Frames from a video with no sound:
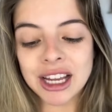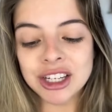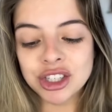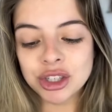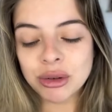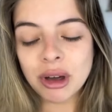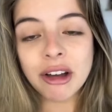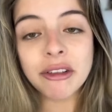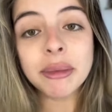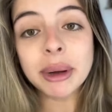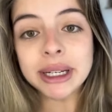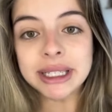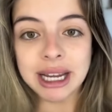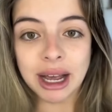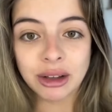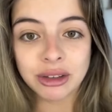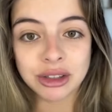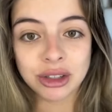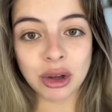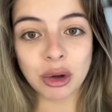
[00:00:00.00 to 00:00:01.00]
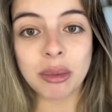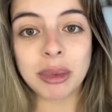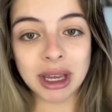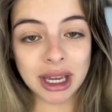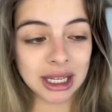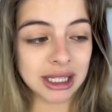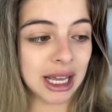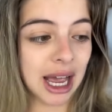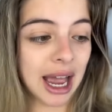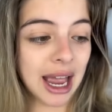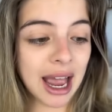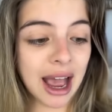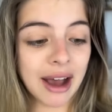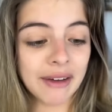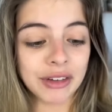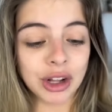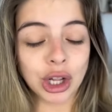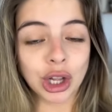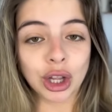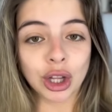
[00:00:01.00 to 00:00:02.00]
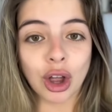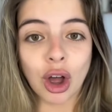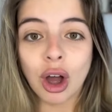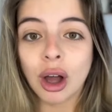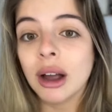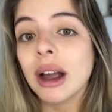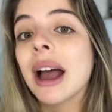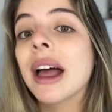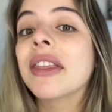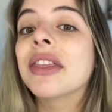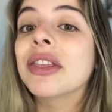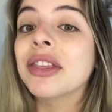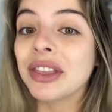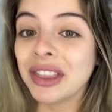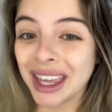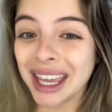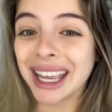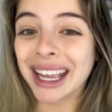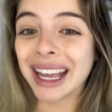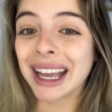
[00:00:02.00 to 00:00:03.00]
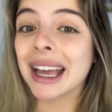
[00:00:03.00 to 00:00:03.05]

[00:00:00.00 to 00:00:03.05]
do have my doubts though because I have long, thick